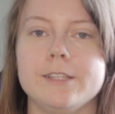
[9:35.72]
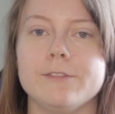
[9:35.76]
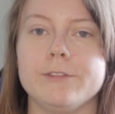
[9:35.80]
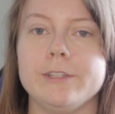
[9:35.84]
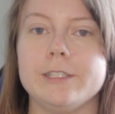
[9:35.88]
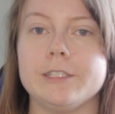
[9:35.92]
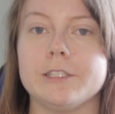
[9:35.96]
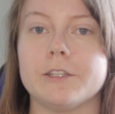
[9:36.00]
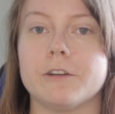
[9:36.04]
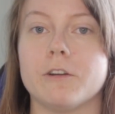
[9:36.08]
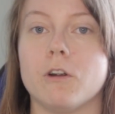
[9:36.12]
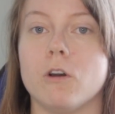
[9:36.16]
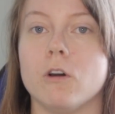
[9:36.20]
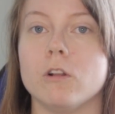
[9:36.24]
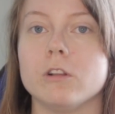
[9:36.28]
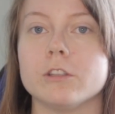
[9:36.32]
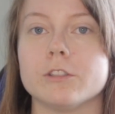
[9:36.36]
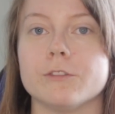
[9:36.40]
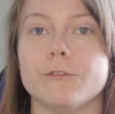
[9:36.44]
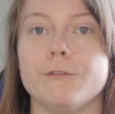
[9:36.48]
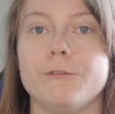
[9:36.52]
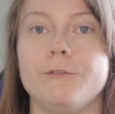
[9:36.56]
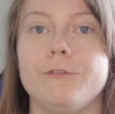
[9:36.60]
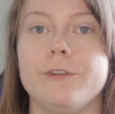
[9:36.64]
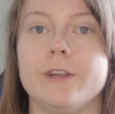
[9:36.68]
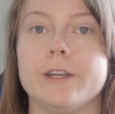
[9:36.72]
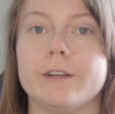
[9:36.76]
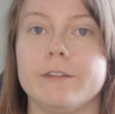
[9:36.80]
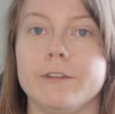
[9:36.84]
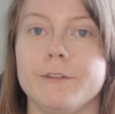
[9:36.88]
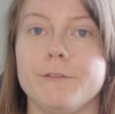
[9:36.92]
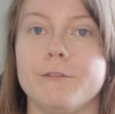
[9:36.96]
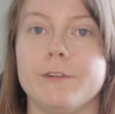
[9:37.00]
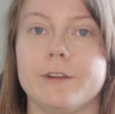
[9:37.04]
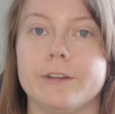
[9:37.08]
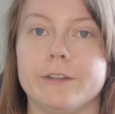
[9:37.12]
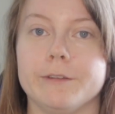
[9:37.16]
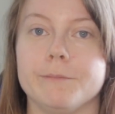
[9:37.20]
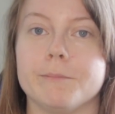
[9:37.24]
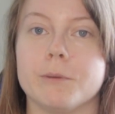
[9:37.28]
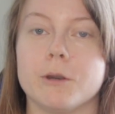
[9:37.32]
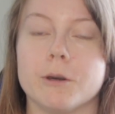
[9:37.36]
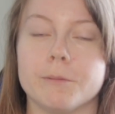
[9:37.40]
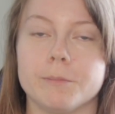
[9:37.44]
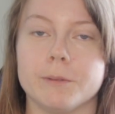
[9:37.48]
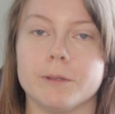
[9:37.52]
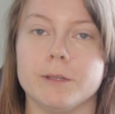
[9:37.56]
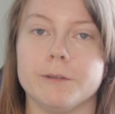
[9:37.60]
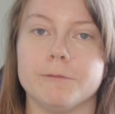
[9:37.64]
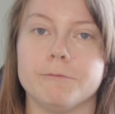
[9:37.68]
fish are also very, very
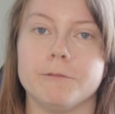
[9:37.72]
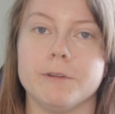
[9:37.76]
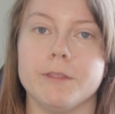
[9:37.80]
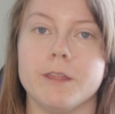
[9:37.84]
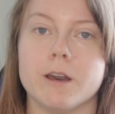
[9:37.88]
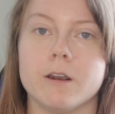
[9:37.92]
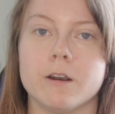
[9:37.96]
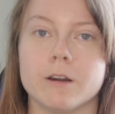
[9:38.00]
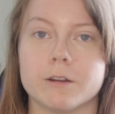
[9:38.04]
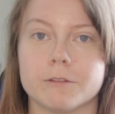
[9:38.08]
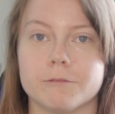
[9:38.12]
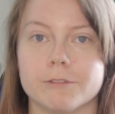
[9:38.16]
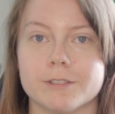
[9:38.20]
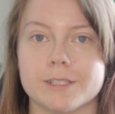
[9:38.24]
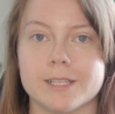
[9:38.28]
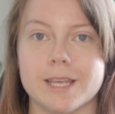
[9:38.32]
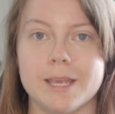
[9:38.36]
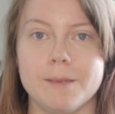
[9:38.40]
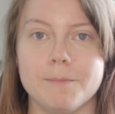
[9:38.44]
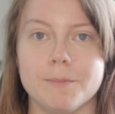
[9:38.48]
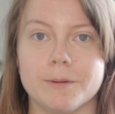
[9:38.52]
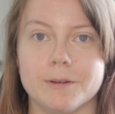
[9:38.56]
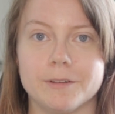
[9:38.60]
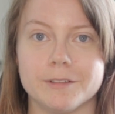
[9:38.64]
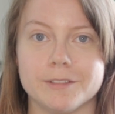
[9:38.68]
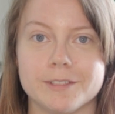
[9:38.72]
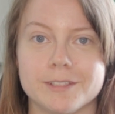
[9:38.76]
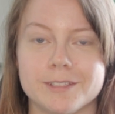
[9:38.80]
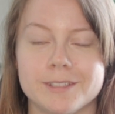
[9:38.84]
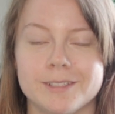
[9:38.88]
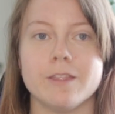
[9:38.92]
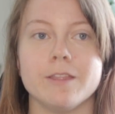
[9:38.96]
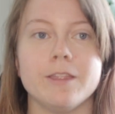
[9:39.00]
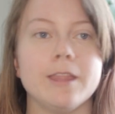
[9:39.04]
popular with aquascapers.